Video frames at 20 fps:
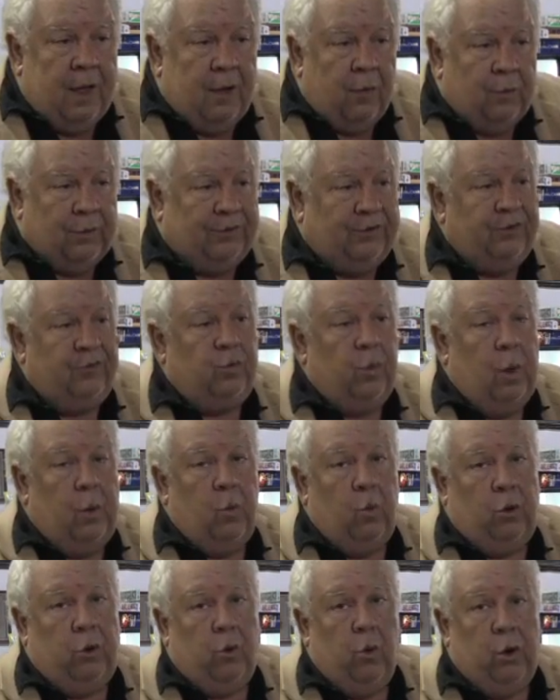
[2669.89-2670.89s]
which is
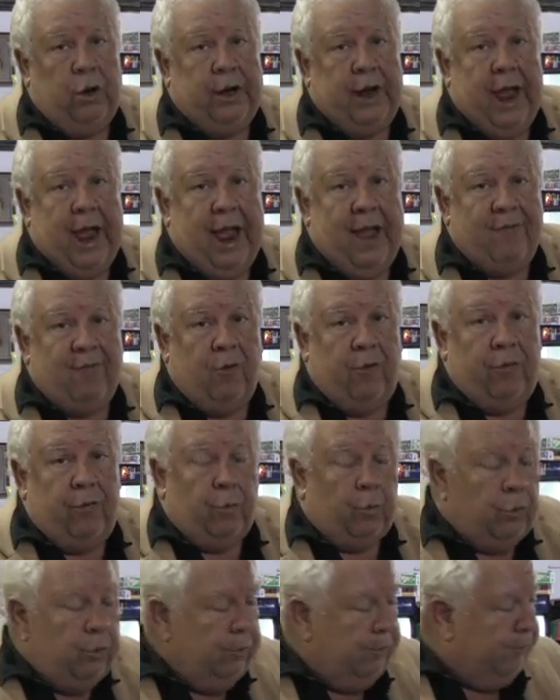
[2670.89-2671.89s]
what we're going to have on
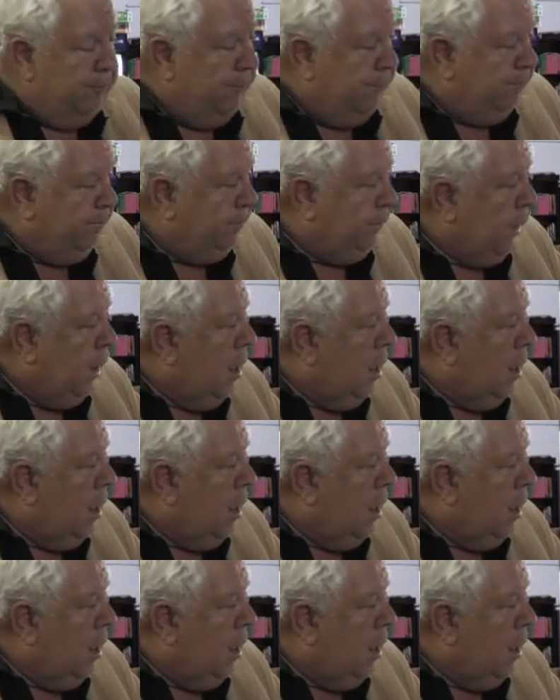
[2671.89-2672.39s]
the roof.